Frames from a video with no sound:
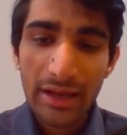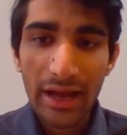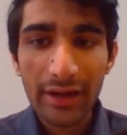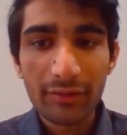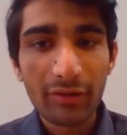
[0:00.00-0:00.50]

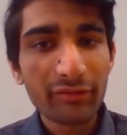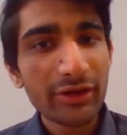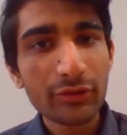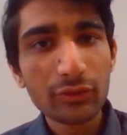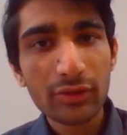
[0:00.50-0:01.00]
And when we
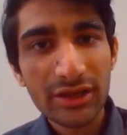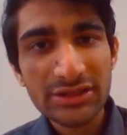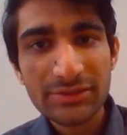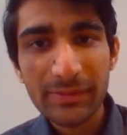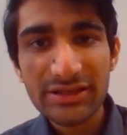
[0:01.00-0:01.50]
do run
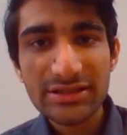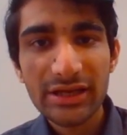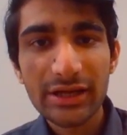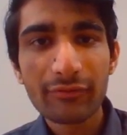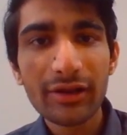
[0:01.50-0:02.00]
space,
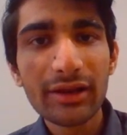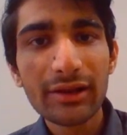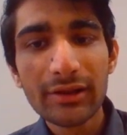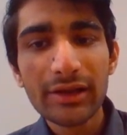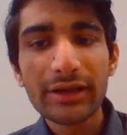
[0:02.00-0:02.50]
it will
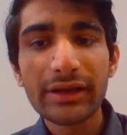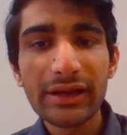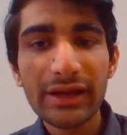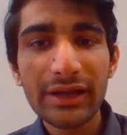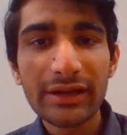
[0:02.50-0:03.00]

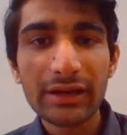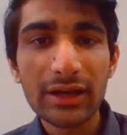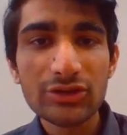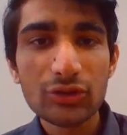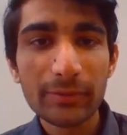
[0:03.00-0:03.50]
create
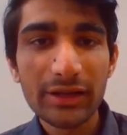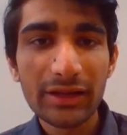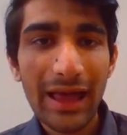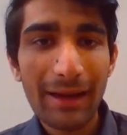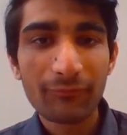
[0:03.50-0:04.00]
a Jupyter
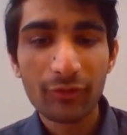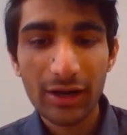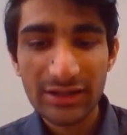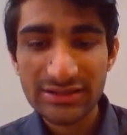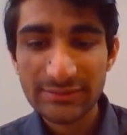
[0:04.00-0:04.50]
Lab for
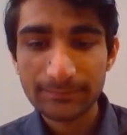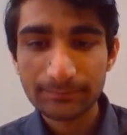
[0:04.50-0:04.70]
us.